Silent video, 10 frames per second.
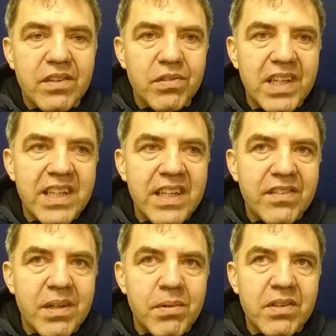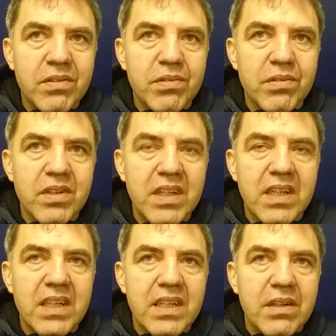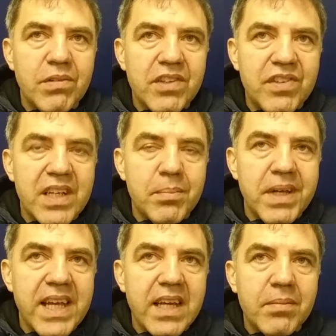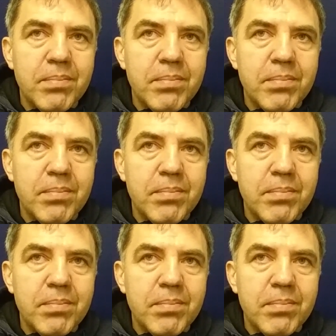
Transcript: So they need someone to watch their back,